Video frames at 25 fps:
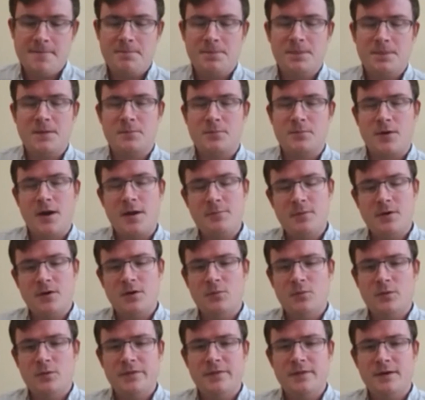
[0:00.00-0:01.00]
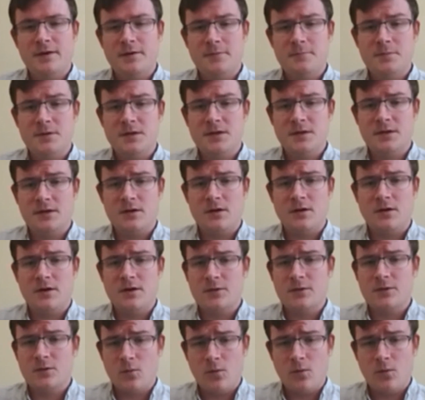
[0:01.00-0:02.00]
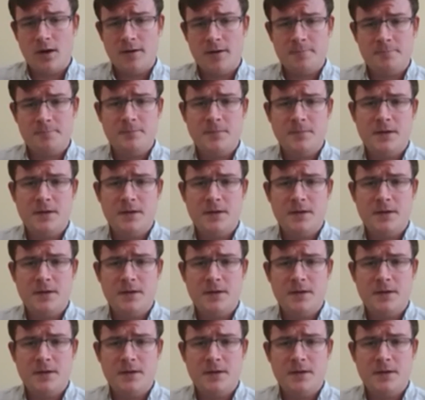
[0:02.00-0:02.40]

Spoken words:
primary one there being on Guam.